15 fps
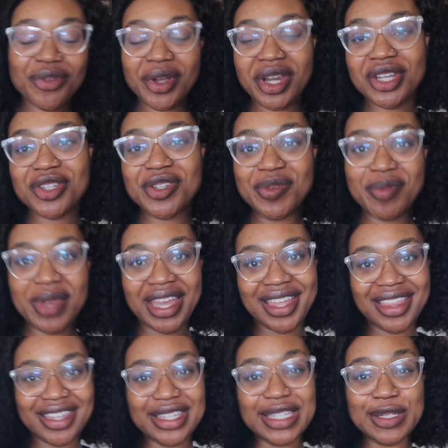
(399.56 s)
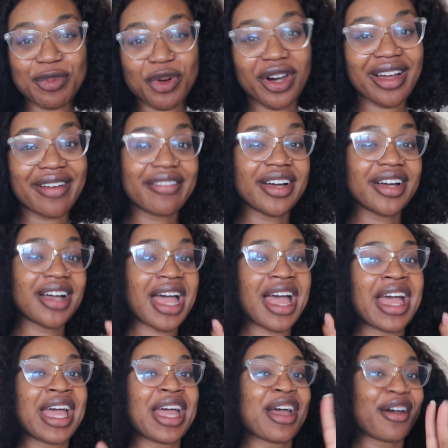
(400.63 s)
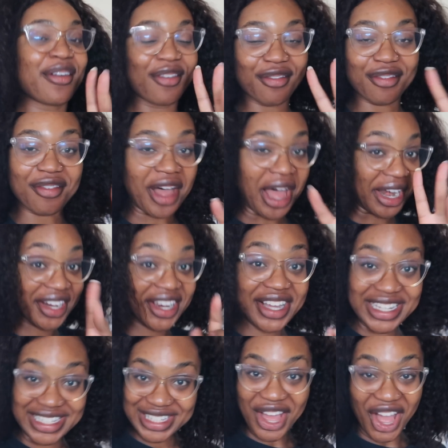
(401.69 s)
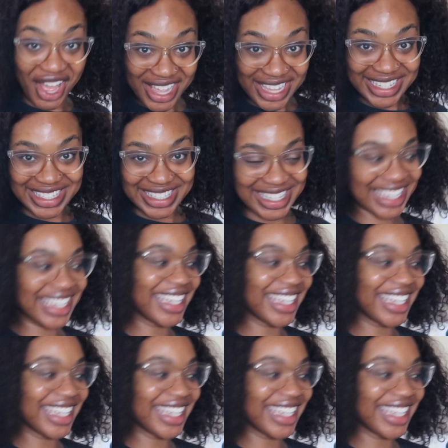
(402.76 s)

going to make this more of a vodka sauce.